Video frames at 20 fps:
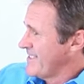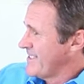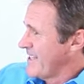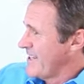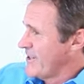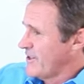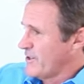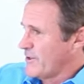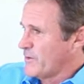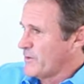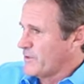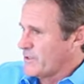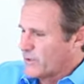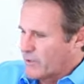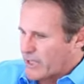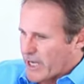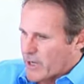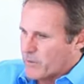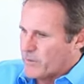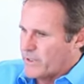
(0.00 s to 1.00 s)
So you
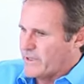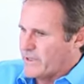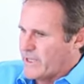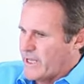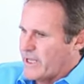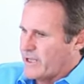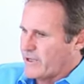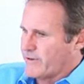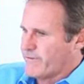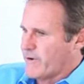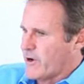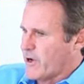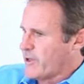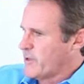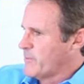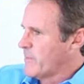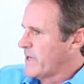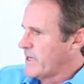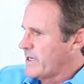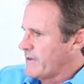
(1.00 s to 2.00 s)
go in there, you find
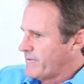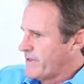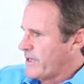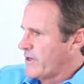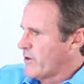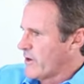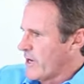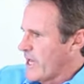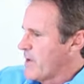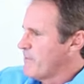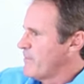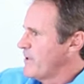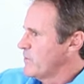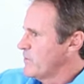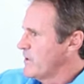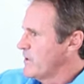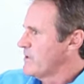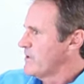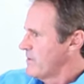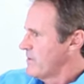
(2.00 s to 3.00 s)
the money. If they're not happy
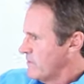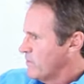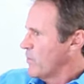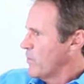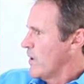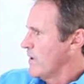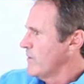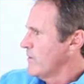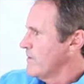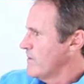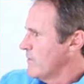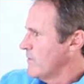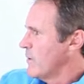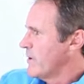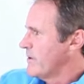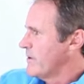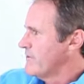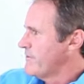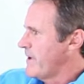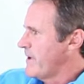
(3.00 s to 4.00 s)
with what
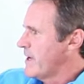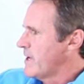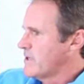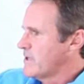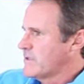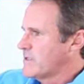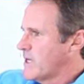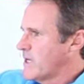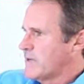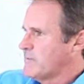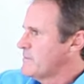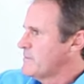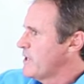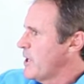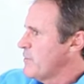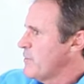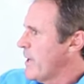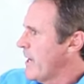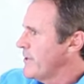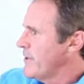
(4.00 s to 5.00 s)
what you found,
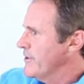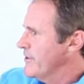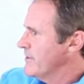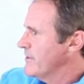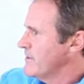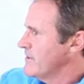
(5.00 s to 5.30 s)
don't pay you.